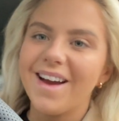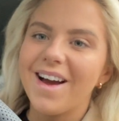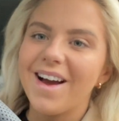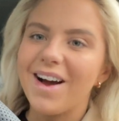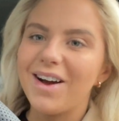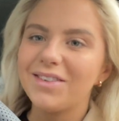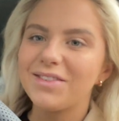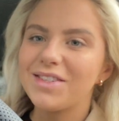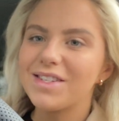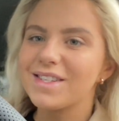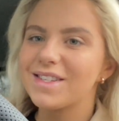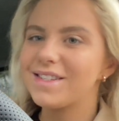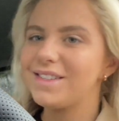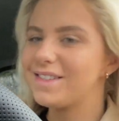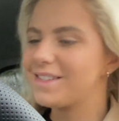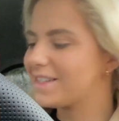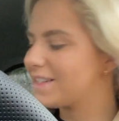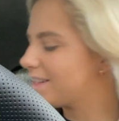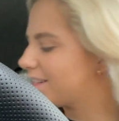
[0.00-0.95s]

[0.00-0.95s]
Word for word: I've just got to